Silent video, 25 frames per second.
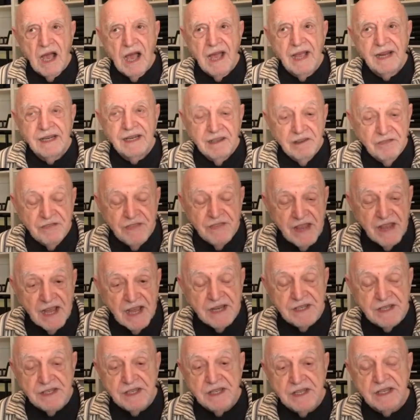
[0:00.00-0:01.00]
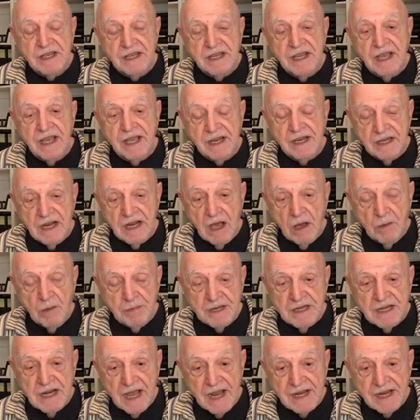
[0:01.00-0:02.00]
I love the idea at I'll be
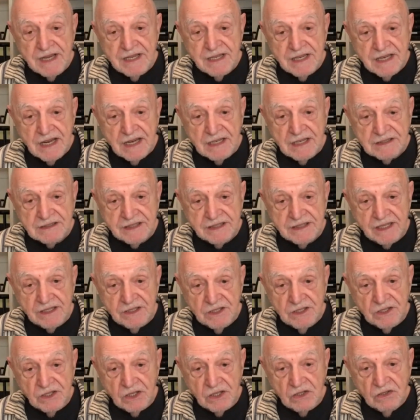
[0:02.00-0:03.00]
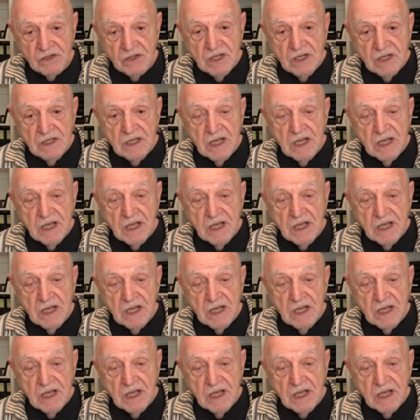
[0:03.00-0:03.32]
90, I said, you know,